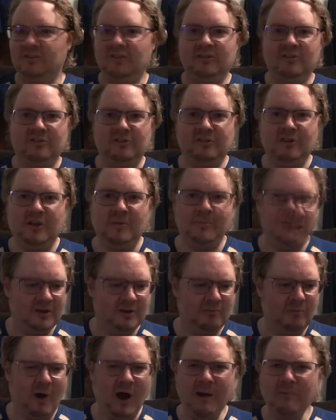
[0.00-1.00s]
to Zipp,
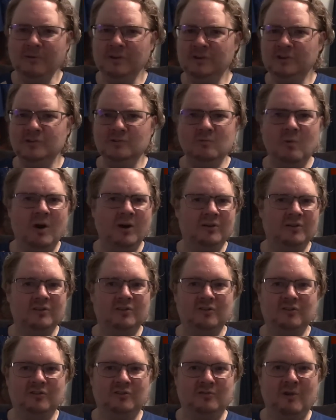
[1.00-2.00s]
Why would you want to
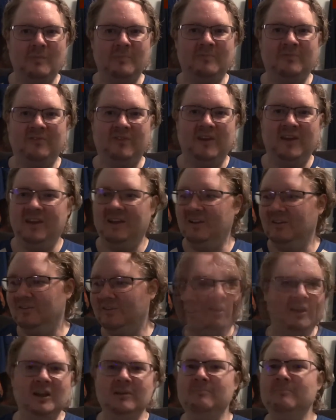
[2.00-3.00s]
disrupt
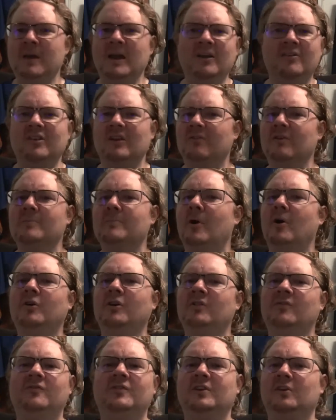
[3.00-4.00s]
things? It makes every
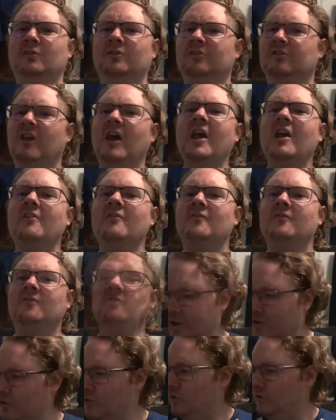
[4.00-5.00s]
pony feel safe.
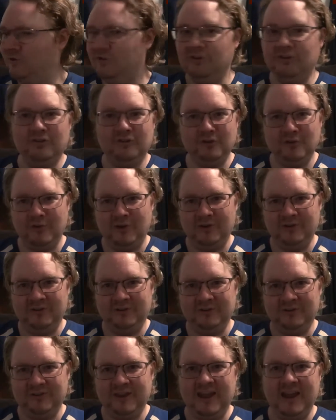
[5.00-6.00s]
Your sister
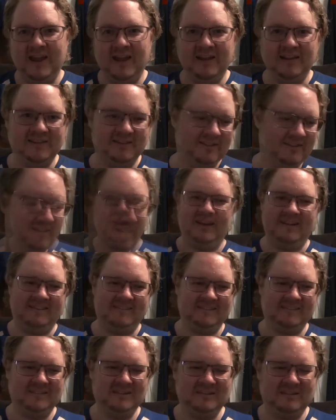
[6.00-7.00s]
understands.
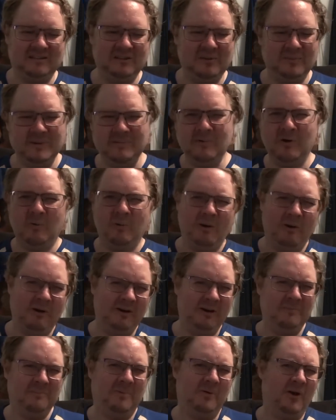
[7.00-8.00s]
So she's a little bit more
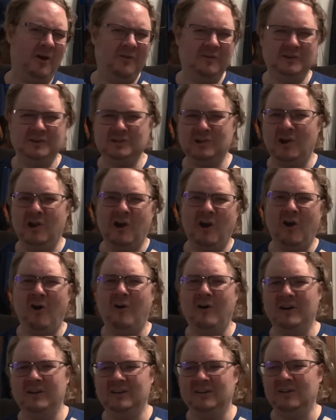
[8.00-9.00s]
willing to put on the
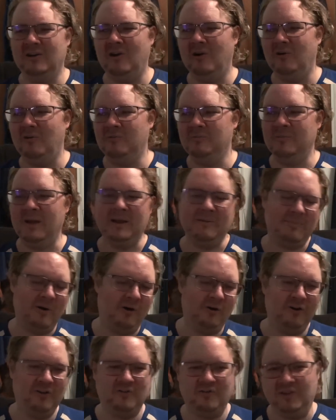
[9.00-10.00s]
show and, you know, make
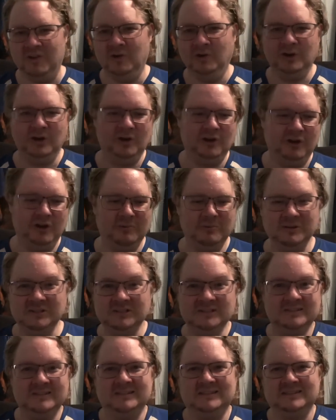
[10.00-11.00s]
ponies feel good, which
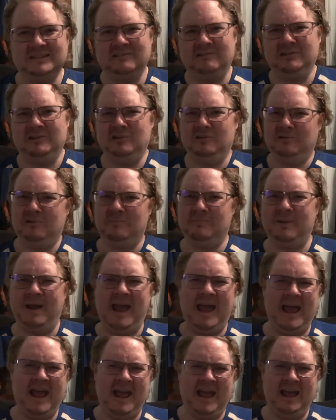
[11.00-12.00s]
isn't necessarily good or
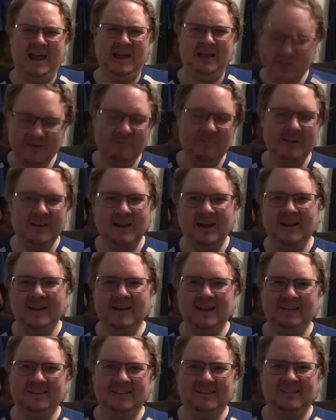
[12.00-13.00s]
bad. We kind of
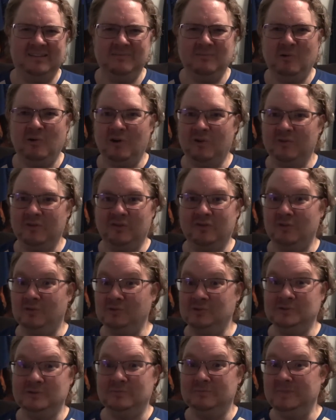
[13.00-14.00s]
got to see more of the
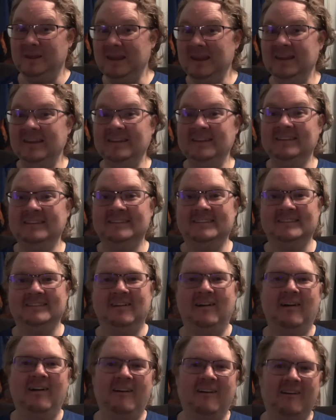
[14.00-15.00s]
social media
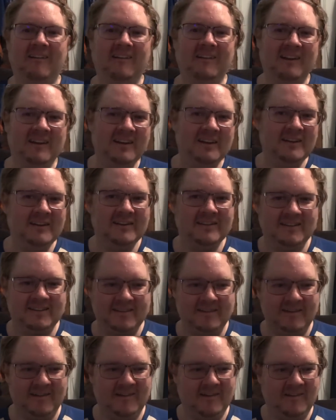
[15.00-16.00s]
star.
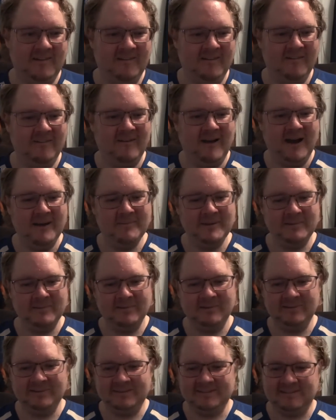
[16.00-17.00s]
So I'm not
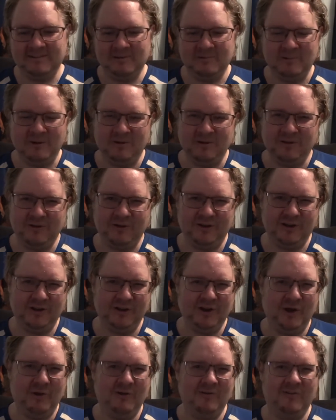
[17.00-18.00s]
really sure where they're going to
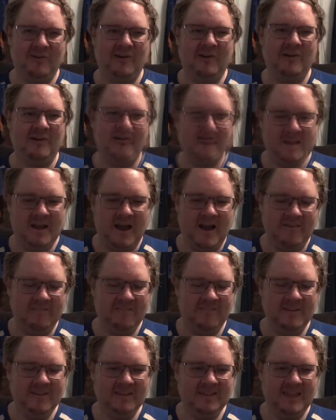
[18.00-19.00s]
go with her. I
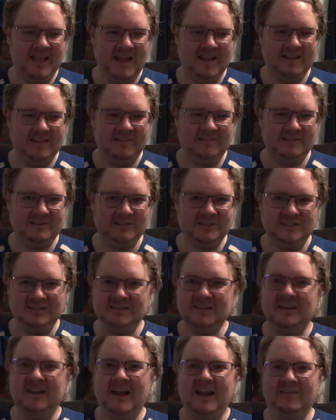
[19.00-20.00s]
think that, you know,
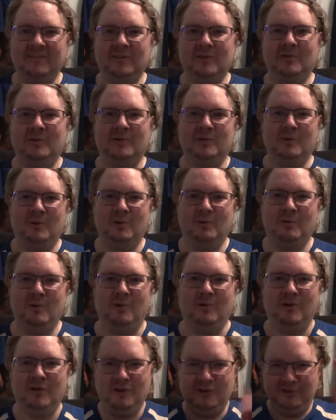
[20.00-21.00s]
she's going to have to learn, quote
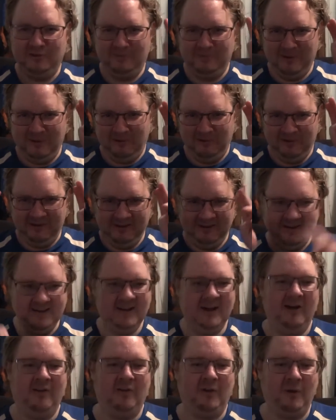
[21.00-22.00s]
unquote, humility
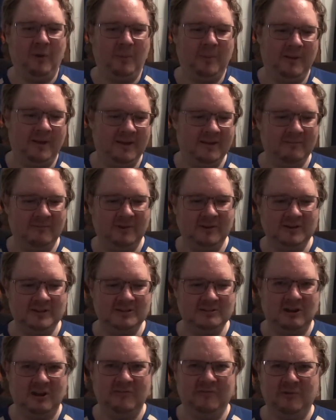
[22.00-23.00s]
a little bit,
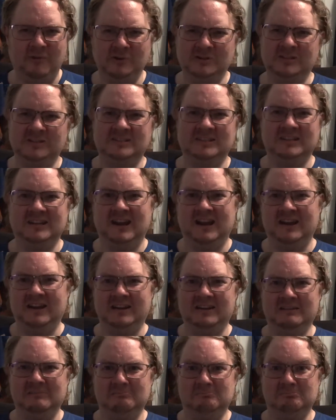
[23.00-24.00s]
which unfortunately she kind
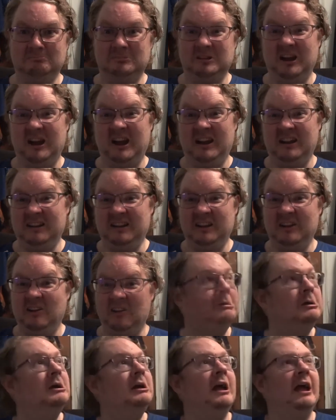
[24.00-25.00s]
of got
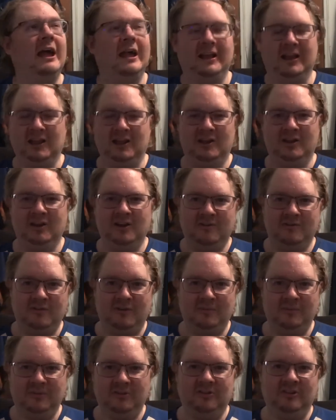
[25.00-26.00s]
here, hanging
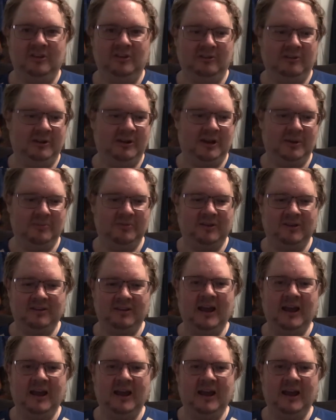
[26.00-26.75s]
from the ceiling upside